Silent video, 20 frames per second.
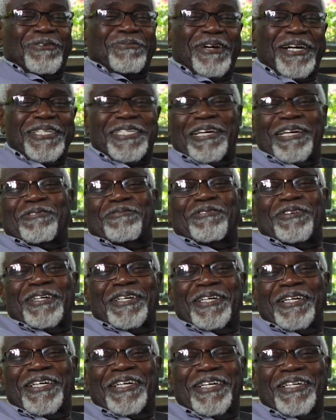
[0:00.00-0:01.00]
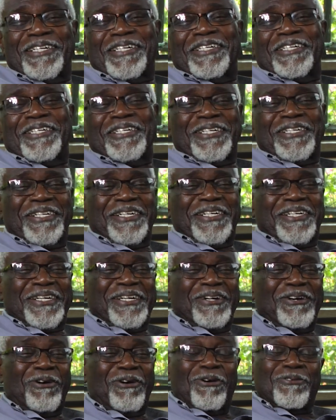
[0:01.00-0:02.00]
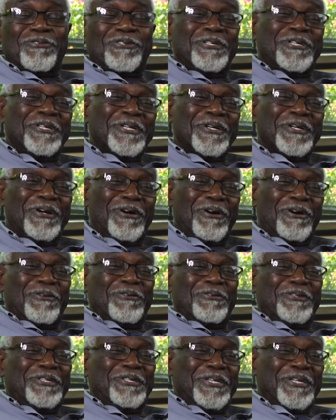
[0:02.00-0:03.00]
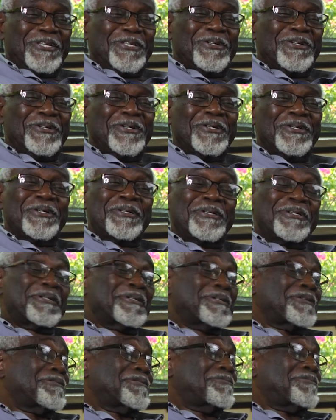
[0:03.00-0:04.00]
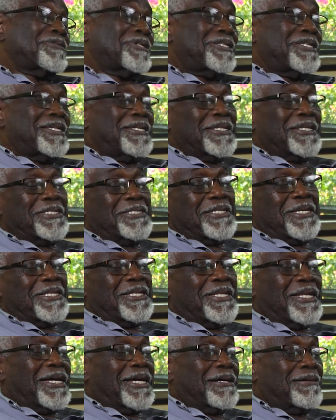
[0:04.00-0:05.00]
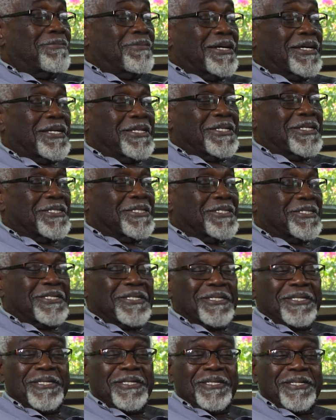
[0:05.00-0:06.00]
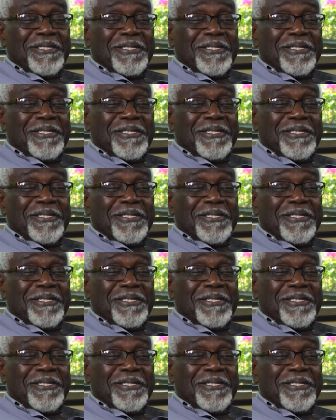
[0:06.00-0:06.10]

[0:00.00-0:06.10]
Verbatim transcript: whatever out, out, you know. But they say, nah, man, it's the,